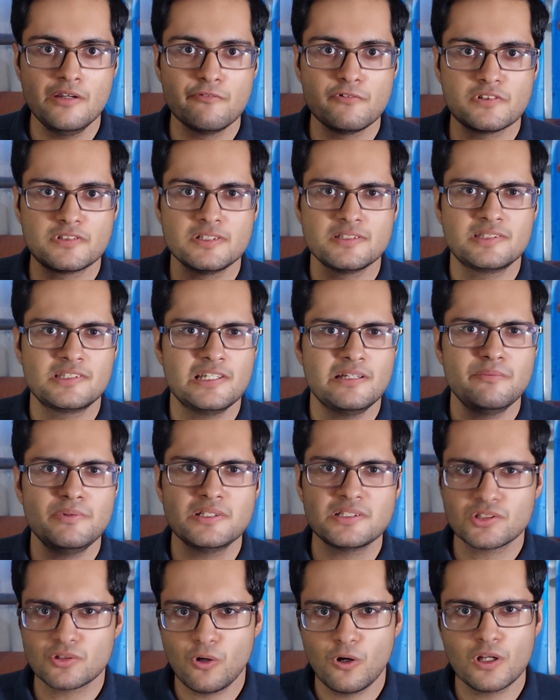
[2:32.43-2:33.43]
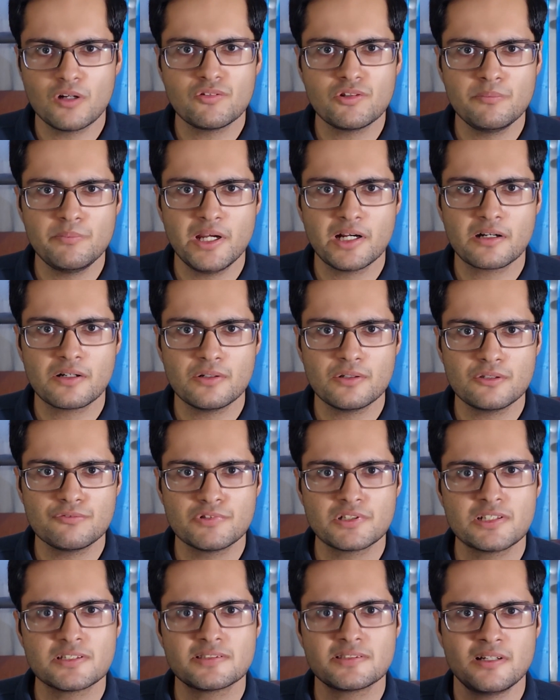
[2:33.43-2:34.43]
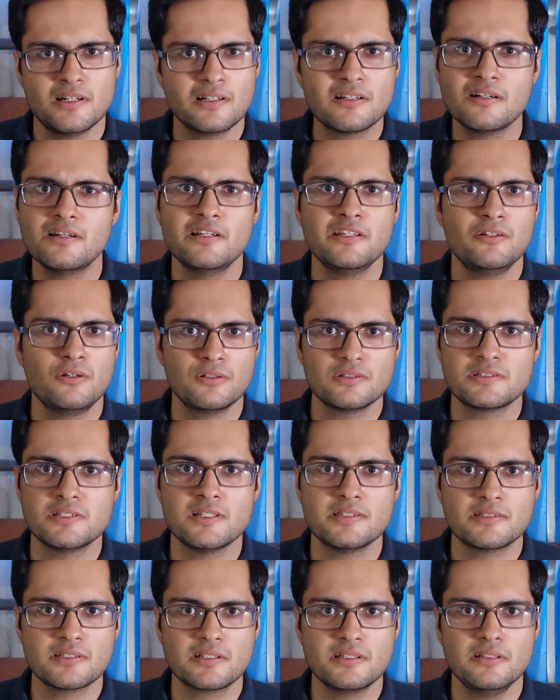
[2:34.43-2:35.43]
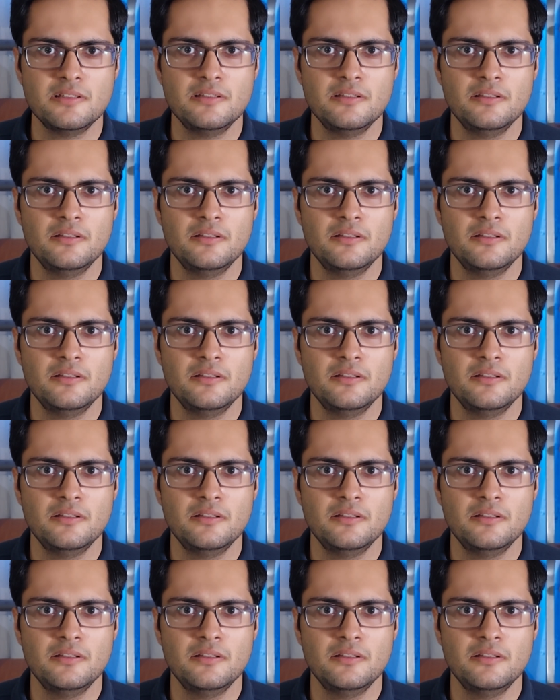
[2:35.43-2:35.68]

which disables all of the macros, which is utterly nonsensical.